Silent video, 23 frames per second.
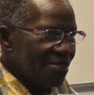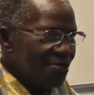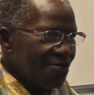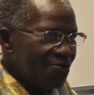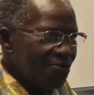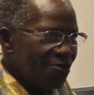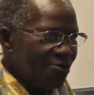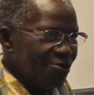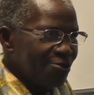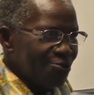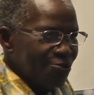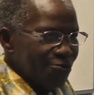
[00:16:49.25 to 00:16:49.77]

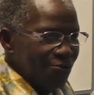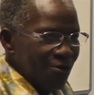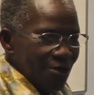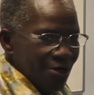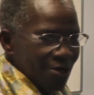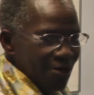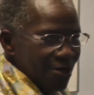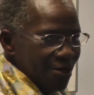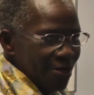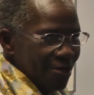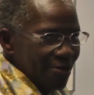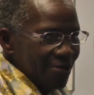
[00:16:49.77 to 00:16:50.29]
Not to
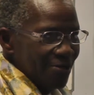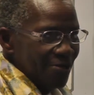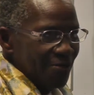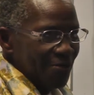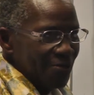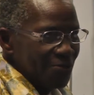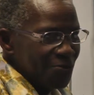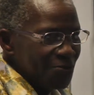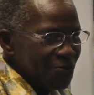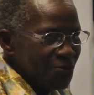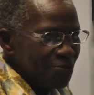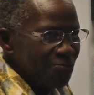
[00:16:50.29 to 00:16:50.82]
her,
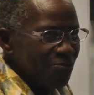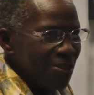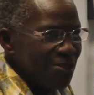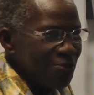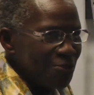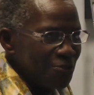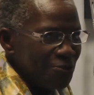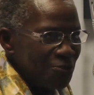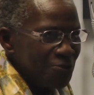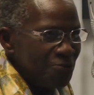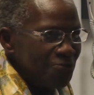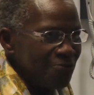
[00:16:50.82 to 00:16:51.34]
it's cruel to
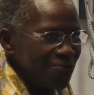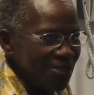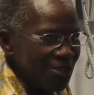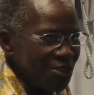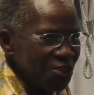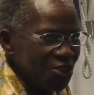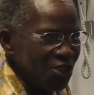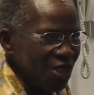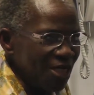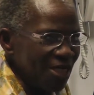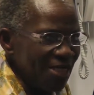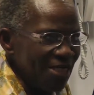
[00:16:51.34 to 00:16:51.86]
you, the
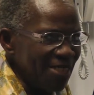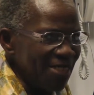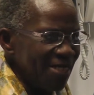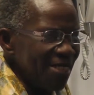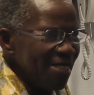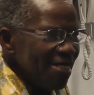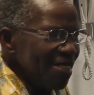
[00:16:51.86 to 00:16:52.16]
child,